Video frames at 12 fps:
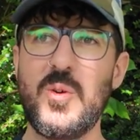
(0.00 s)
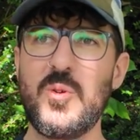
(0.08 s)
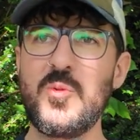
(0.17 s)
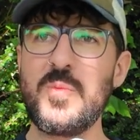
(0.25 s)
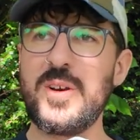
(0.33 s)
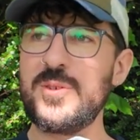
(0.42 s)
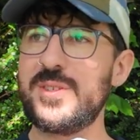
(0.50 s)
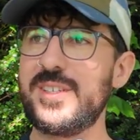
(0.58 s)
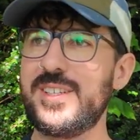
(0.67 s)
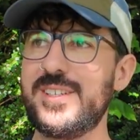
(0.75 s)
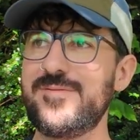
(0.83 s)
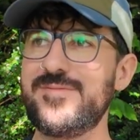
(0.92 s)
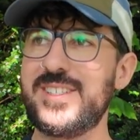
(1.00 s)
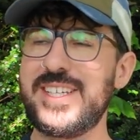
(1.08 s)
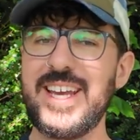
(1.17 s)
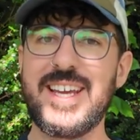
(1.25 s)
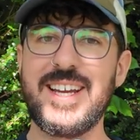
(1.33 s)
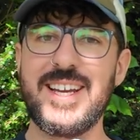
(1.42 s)
almost
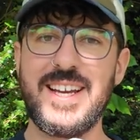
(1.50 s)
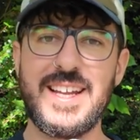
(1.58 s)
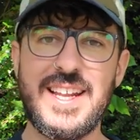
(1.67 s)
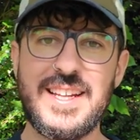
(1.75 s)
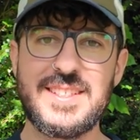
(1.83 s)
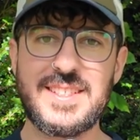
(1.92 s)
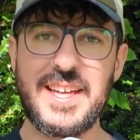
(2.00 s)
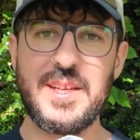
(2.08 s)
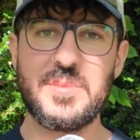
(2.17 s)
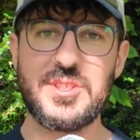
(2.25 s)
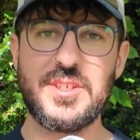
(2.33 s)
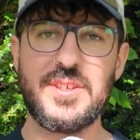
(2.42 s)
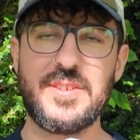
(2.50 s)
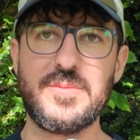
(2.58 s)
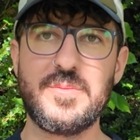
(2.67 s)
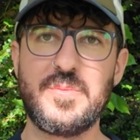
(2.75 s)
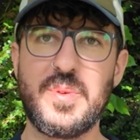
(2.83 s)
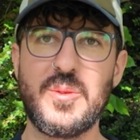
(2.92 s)
taking a landscape shot
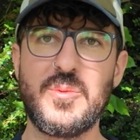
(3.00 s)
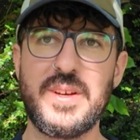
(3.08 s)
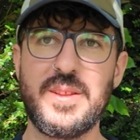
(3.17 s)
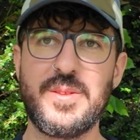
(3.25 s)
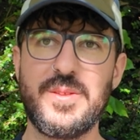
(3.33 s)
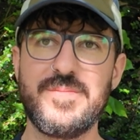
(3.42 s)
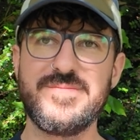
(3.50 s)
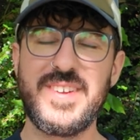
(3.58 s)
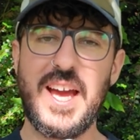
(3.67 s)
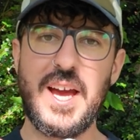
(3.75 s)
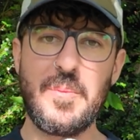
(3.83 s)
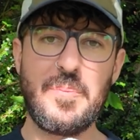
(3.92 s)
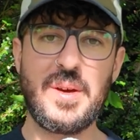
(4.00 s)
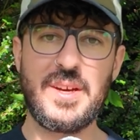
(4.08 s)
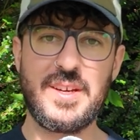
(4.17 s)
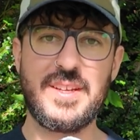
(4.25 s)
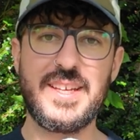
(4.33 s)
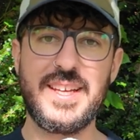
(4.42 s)
but with a
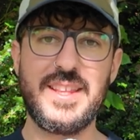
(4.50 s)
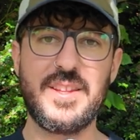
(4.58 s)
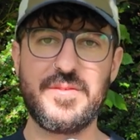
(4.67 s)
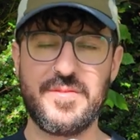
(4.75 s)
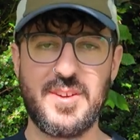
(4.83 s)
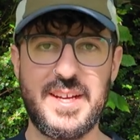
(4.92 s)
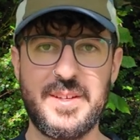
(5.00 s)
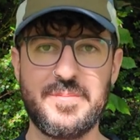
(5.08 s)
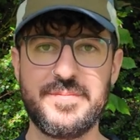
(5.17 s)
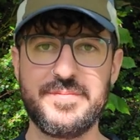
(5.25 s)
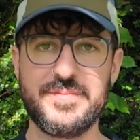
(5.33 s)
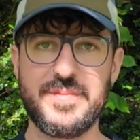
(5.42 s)
bird in the frame.